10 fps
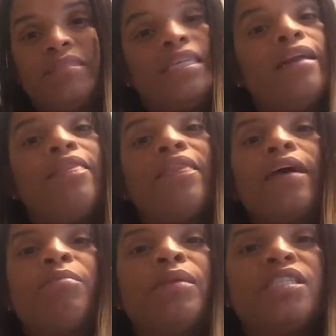didn't
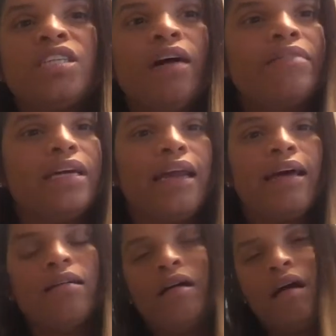think much of it,
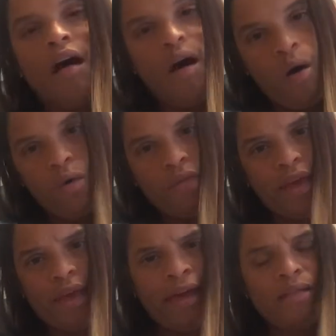like, oh, they
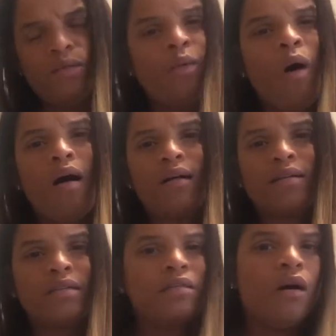can't walk,
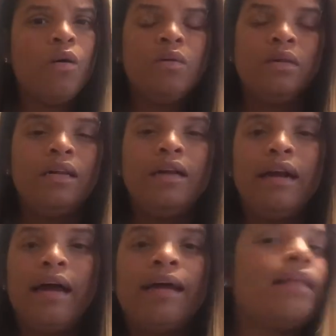you know?
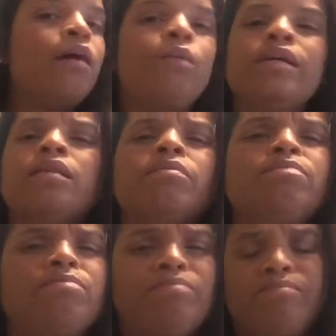And I went
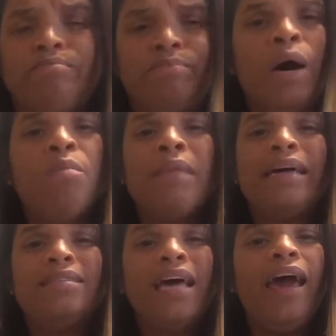about my
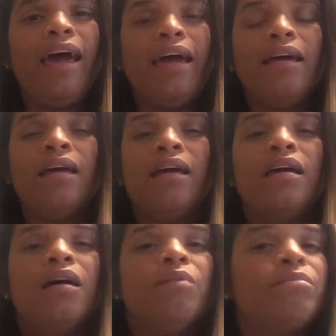day.
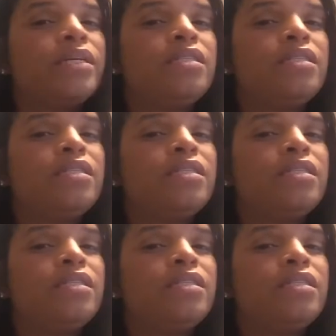But